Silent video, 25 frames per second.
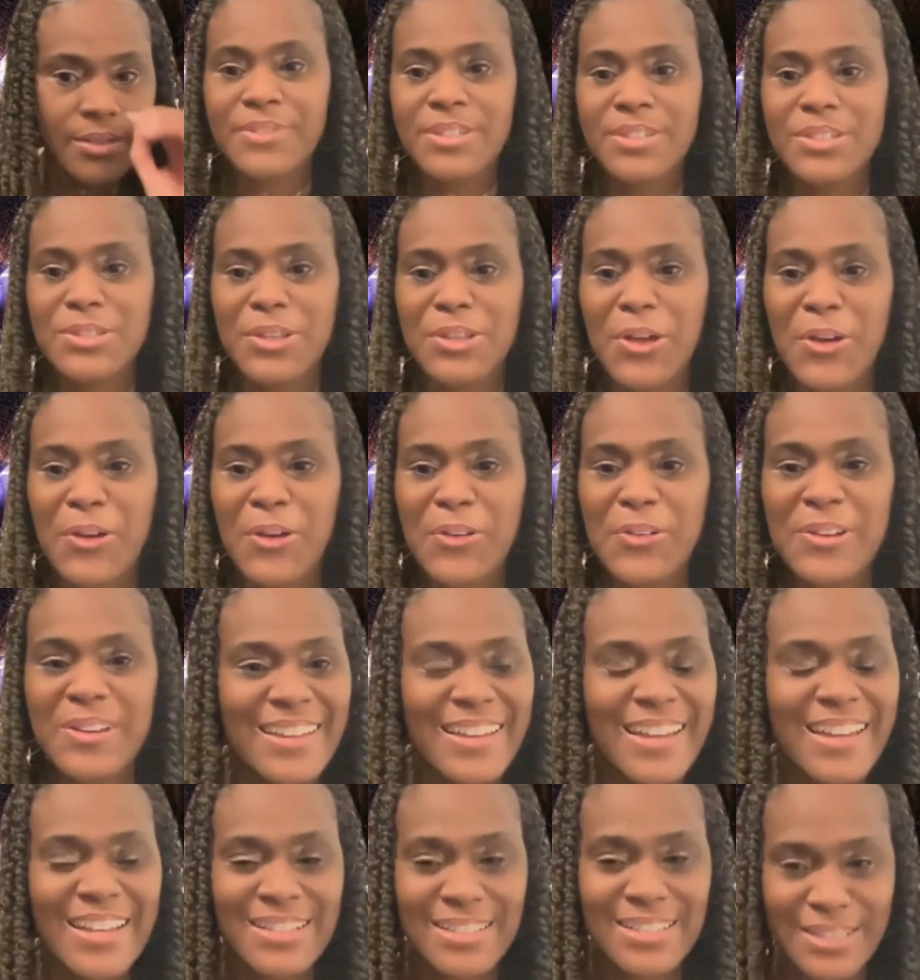So
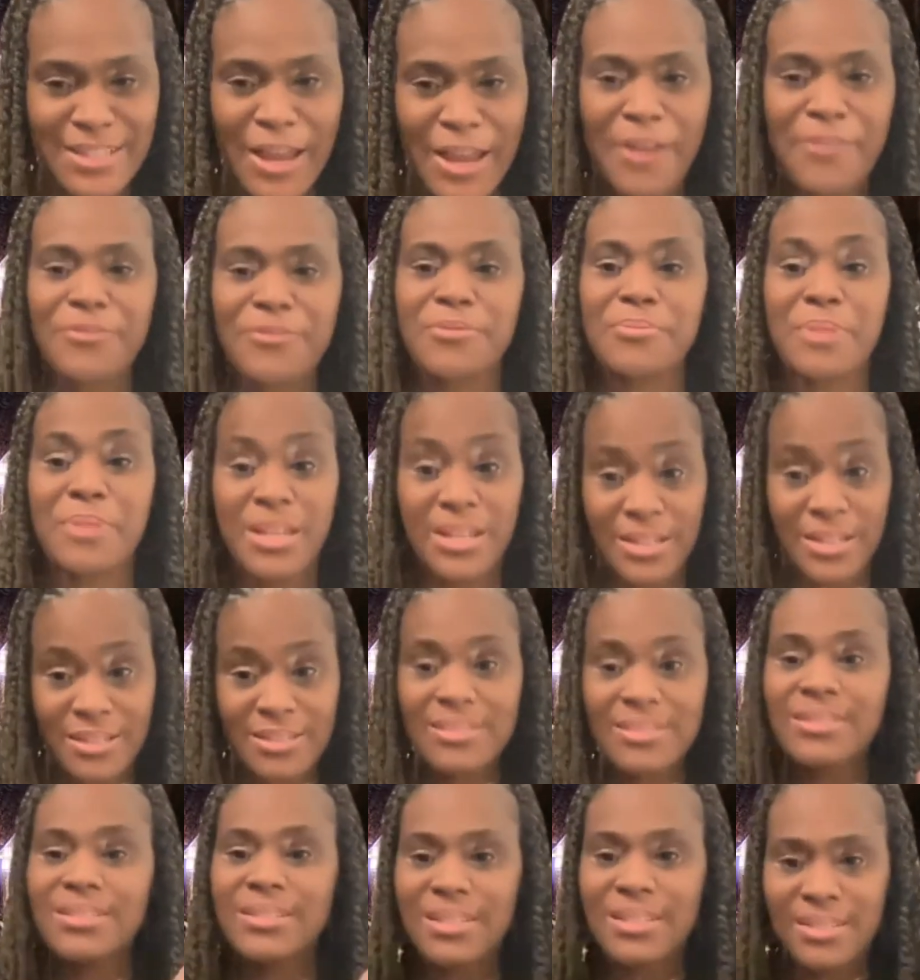it's time for me
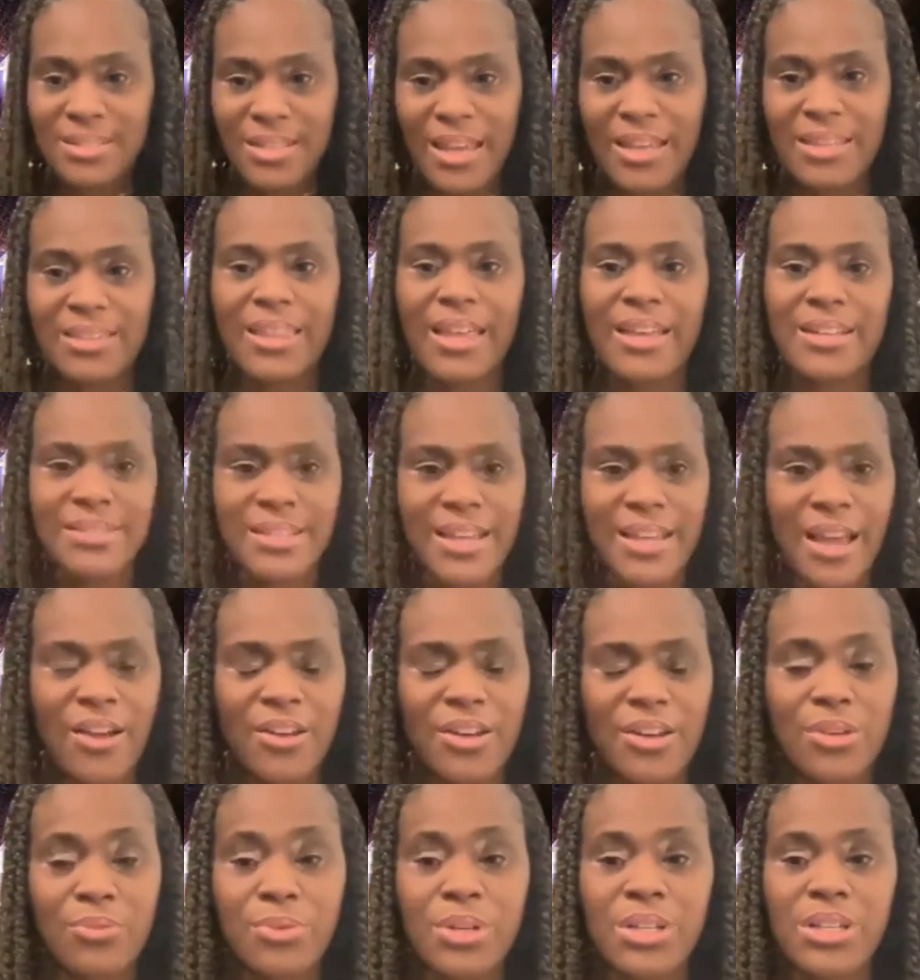to take that down
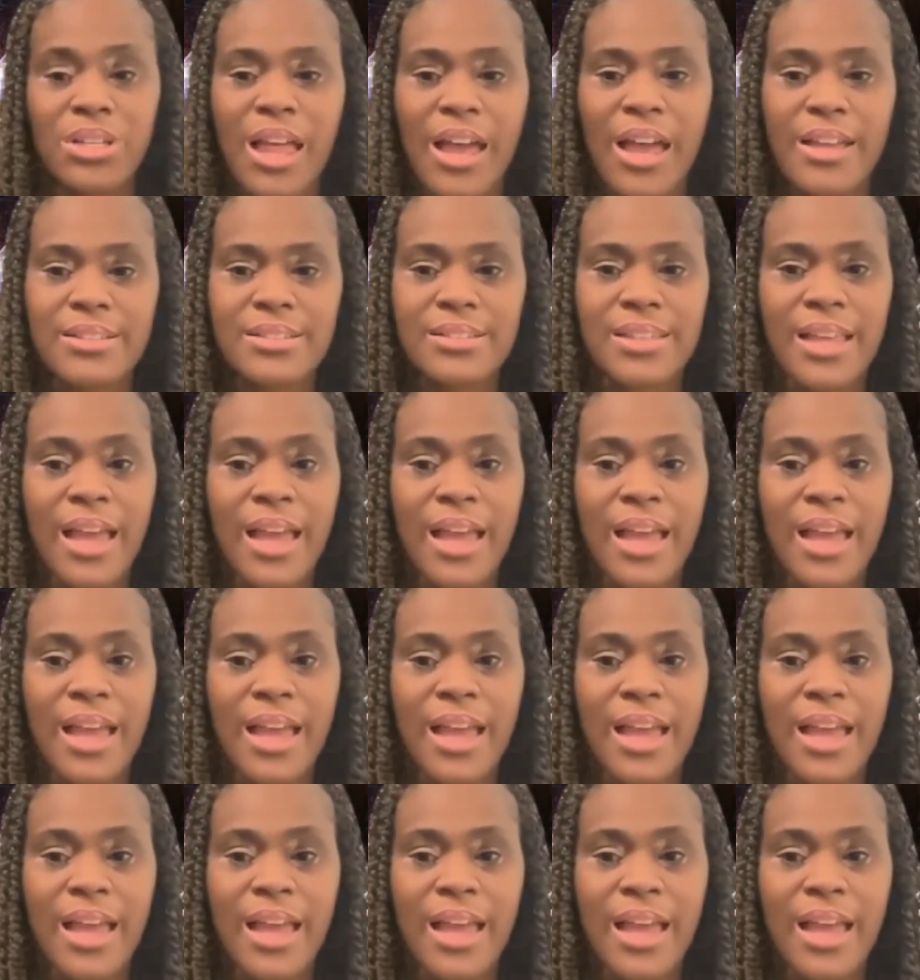and realize that